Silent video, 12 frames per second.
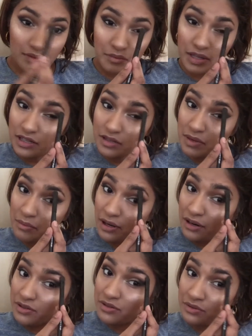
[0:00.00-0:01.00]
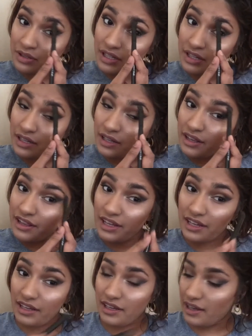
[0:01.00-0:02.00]
Because my brows are really
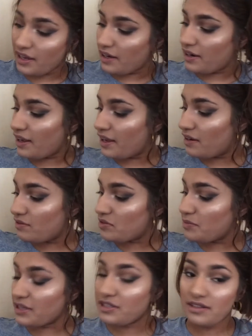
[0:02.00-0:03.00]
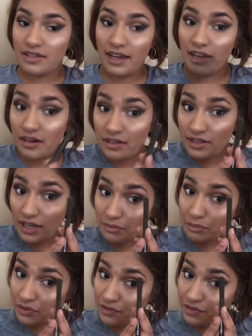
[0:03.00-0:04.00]
thick and I have some excess hairs, I
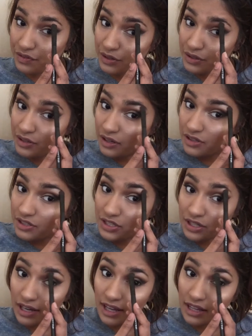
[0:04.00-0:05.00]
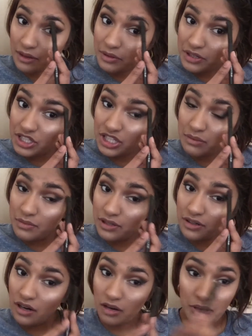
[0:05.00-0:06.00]
prefer not to highlight with a
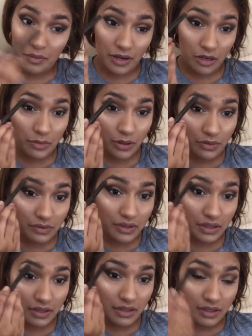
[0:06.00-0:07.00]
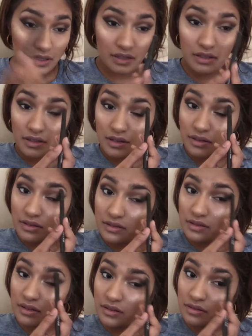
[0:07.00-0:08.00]
shimmer on my brow bone.
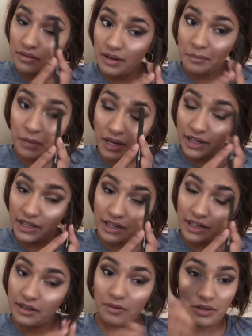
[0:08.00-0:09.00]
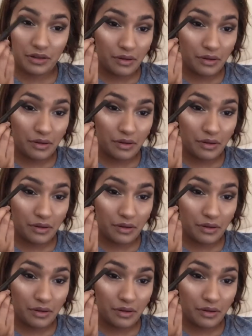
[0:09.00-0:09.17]
So I'm highlighting with